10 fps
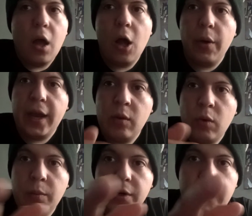Oh, and
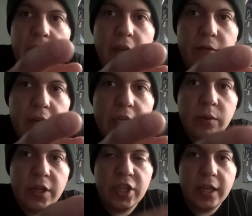one more thing. If you guys
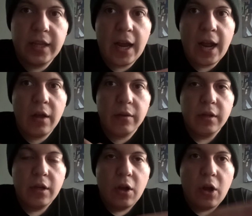want to check that
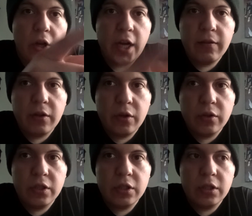out, all you have to do
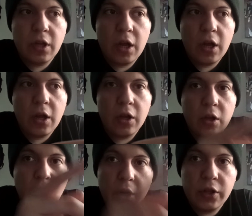is just
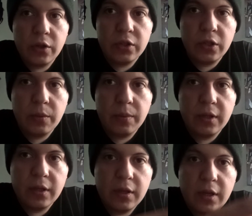uh, go to
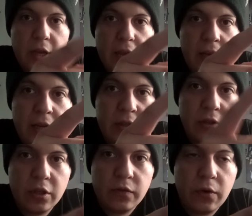YouTube, and then
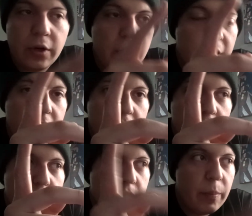search for
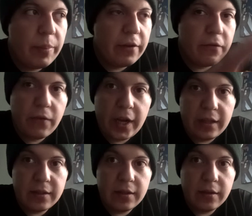trumpet
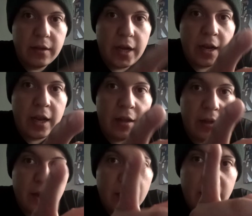fight, and
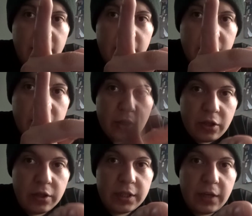then
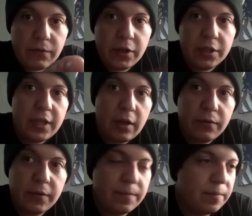you'll see it for
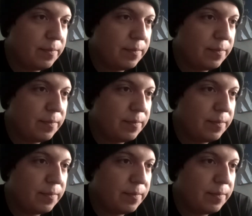yourself.